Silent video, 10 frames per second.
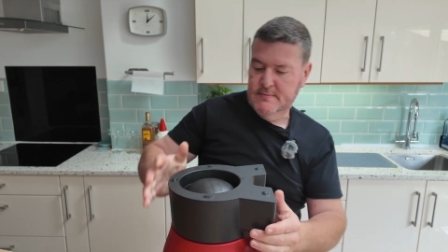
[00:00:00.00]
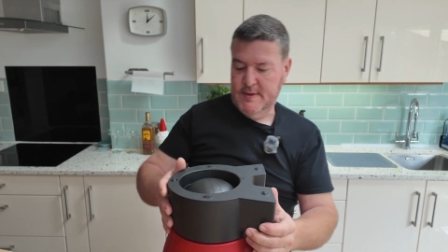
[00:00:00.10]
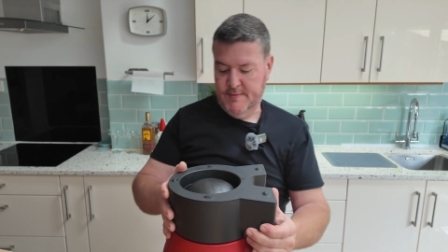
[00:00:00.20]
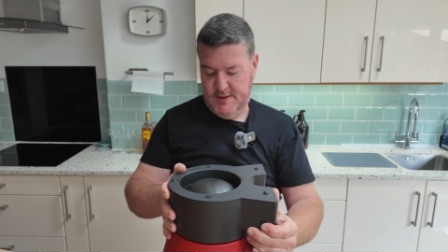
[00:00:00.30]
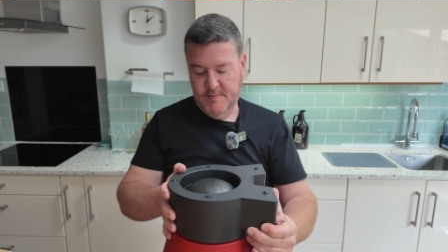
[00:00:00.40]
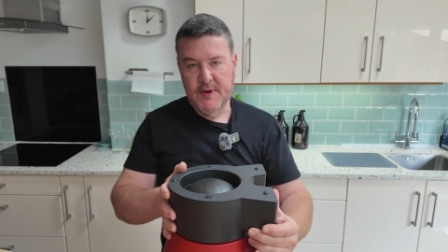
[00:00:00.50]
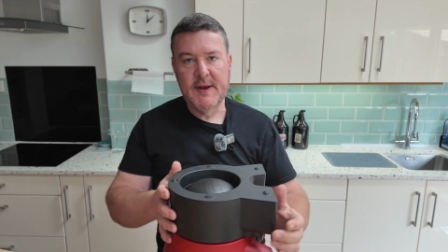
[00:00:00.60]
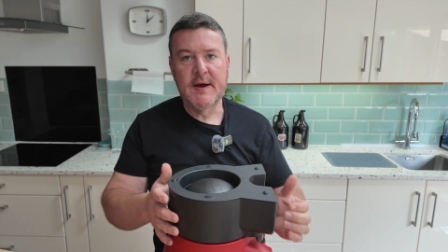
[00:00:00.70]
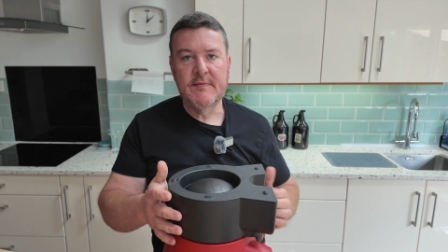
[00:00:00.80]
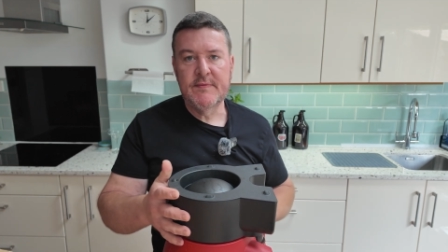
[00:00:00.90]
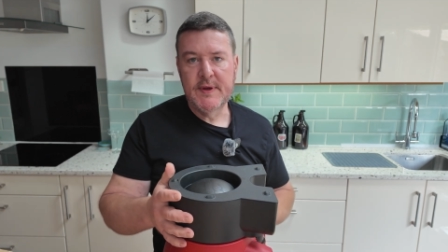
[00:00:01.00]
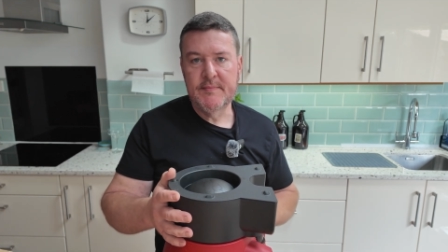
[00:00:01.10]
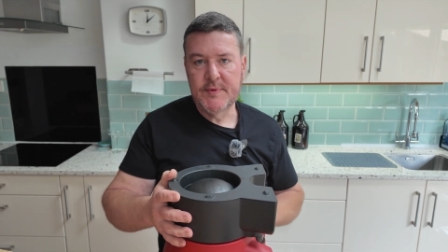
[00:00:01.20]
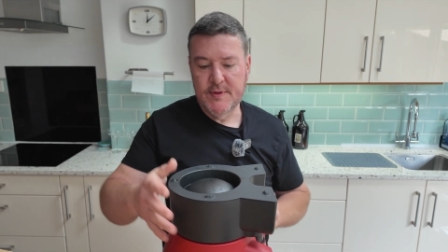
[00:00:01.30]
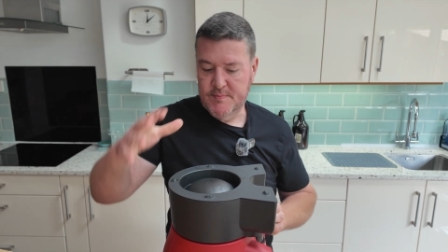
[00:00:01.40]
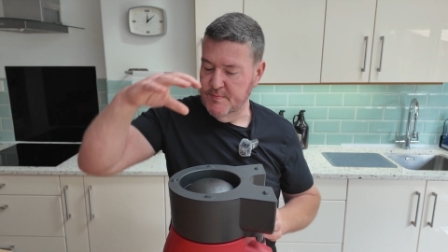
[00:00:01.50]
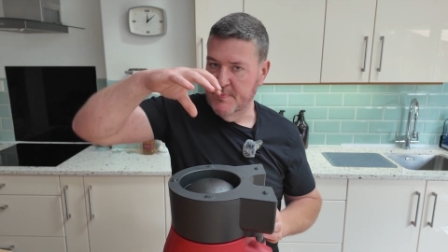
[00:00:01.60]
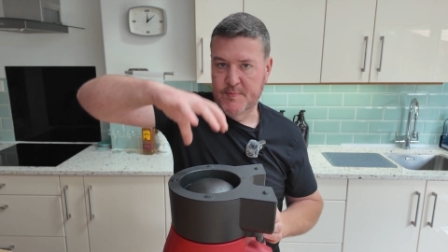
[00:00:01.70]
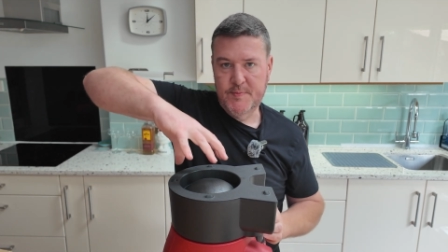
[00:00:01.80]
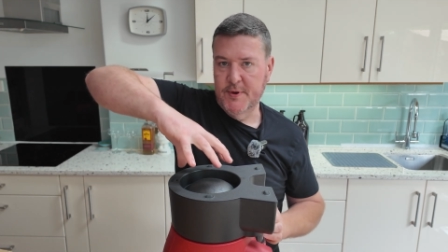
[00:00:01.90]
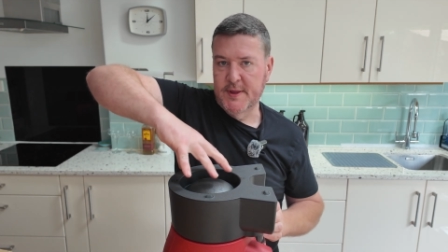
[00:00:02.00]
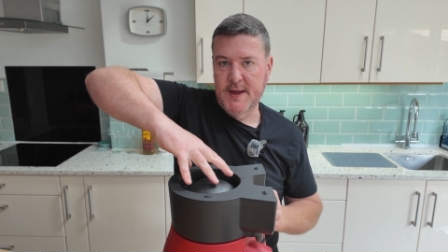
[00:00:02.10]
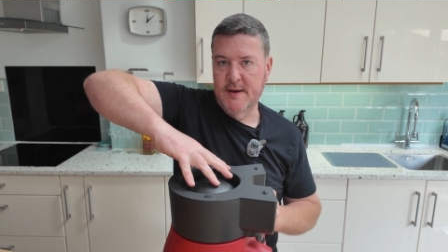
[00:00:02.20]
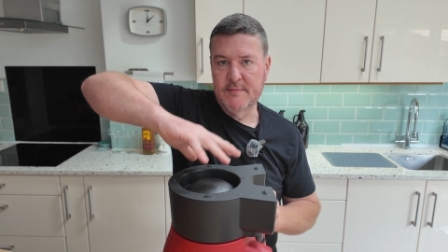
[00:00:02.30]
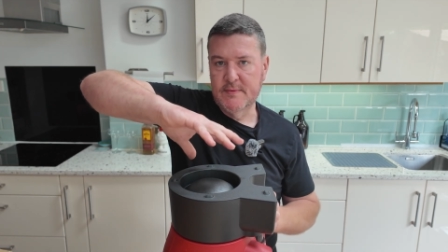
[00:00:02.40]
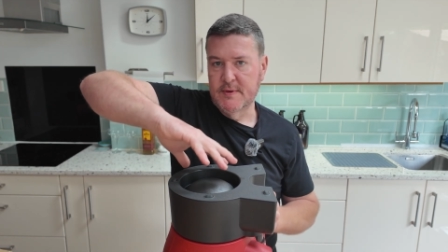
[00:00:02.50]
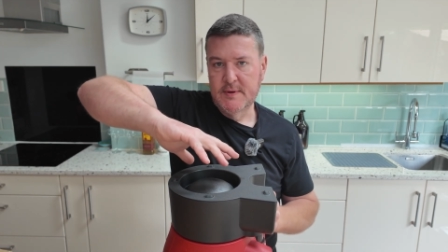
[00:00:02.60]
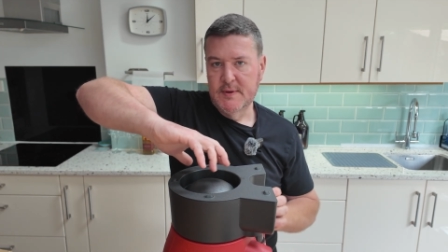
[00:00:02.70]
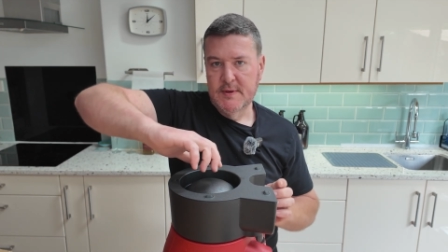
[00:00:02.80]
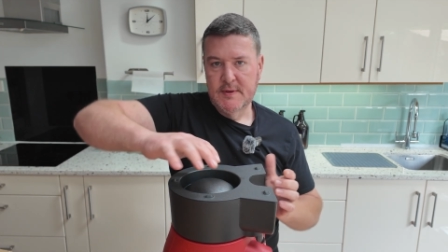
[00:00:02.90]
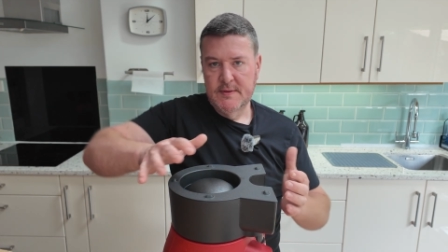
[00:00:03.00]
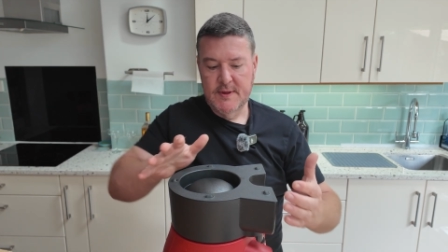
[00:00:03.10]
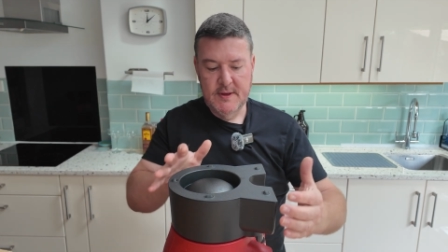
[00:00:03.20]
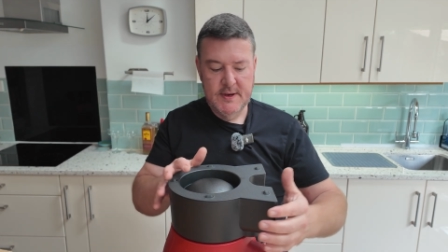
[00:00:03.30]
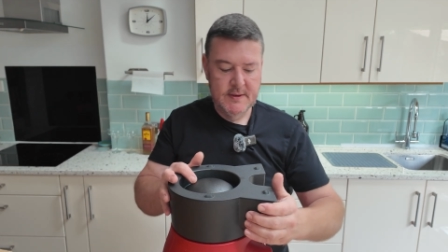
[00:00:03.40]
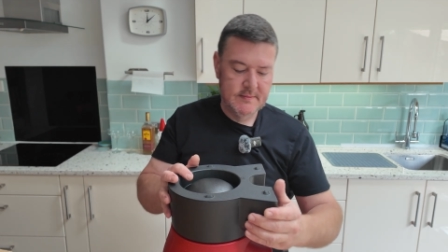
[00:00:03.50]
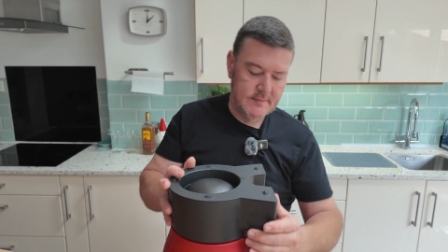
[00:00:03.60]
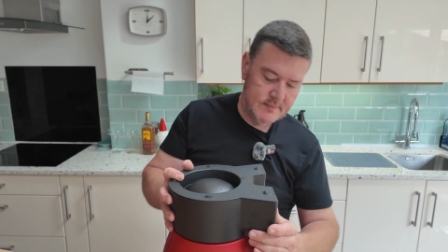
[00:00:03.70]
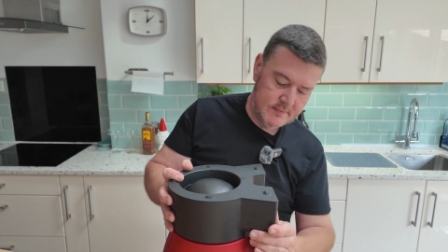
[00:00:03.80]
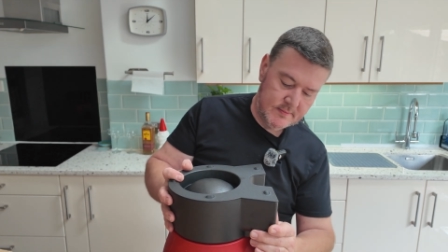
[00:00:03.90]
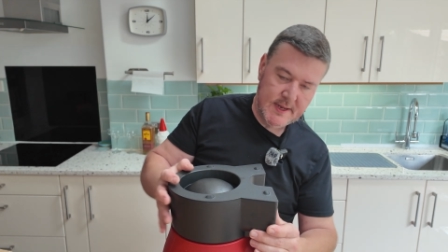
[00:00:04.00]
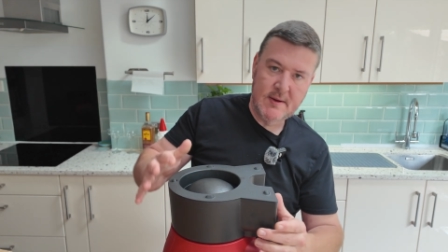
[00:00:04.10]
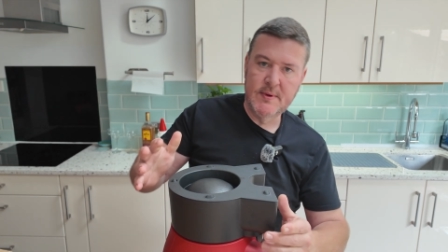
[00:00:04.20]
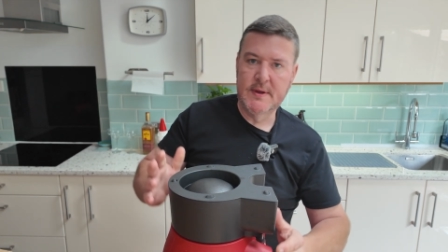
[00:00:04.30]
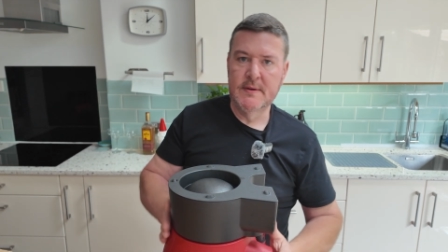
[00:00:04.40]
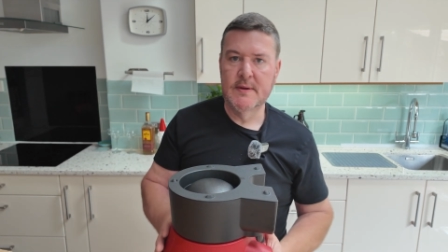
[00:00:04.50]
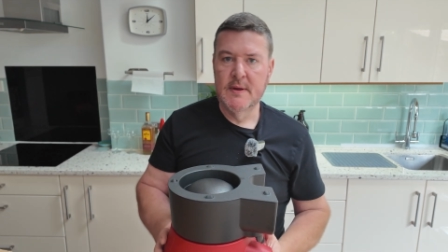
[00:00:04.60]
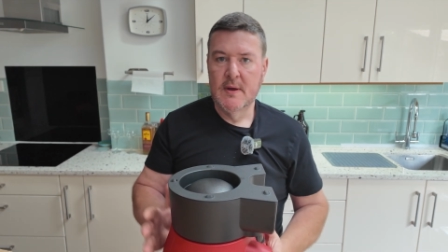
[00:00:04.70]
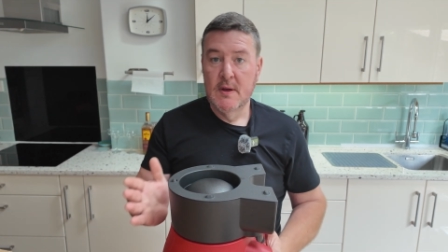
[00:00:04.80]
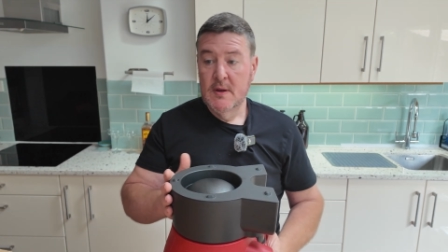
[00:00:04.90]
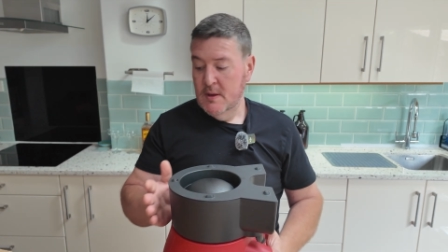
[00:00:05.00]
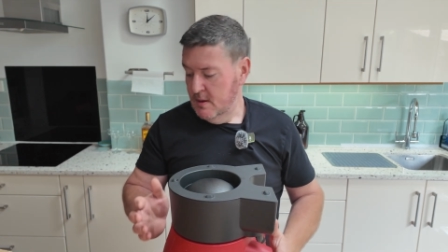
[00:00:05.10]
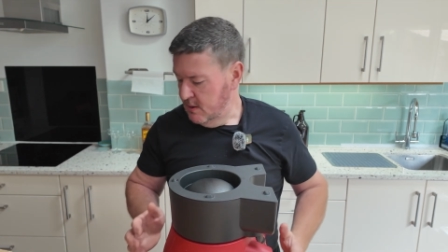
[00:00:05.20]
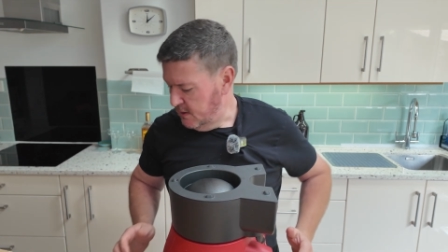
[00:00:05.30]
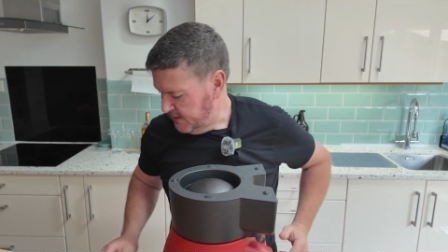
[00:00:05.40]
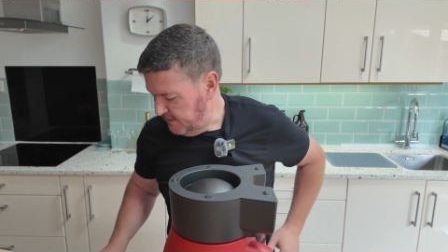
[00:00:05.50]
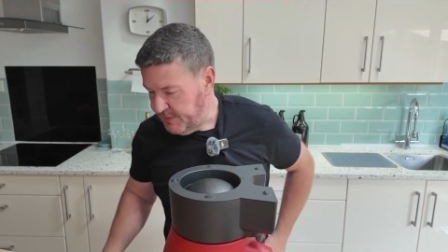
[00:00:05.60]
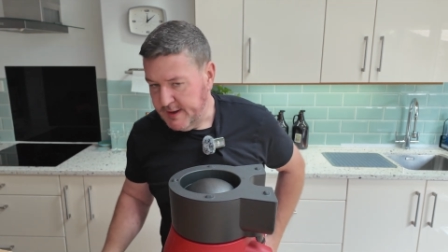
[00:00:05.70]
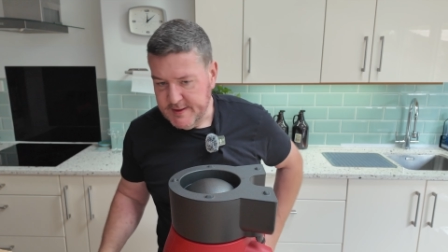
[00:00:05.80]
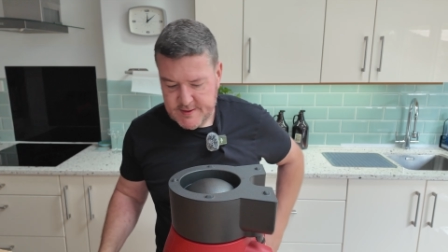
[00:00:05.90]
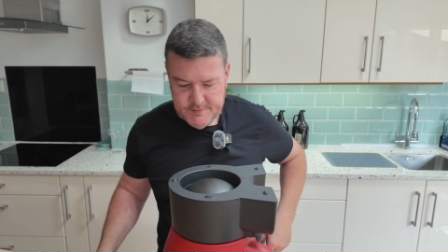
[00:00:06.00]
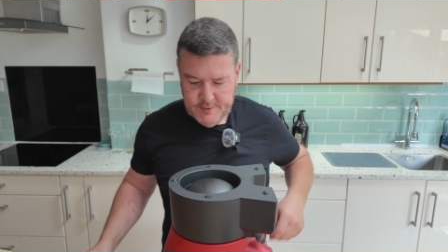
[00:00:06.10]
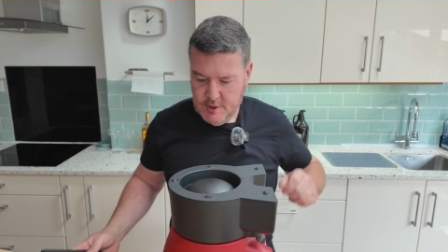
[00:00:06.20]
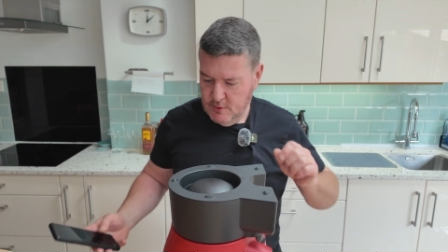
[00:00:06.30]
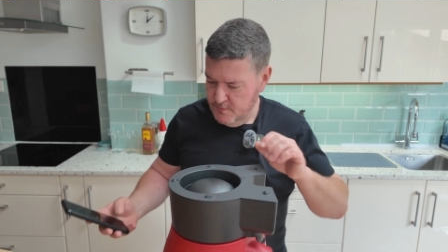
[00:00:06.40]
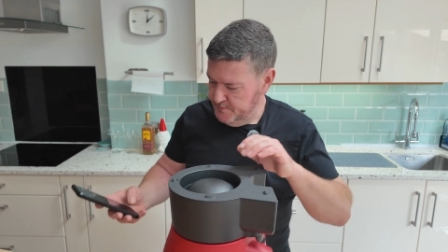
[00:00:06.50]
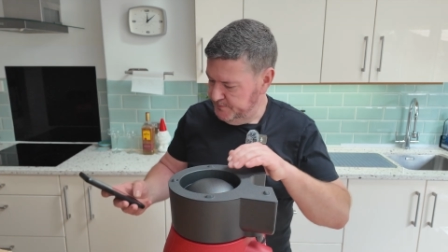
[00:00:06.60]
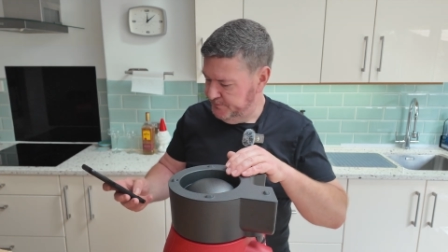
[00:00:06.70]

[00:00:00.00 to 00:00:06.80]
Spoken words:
that was simple enough. Yep, just put it down, turn it. Now we're locked in place. Cool.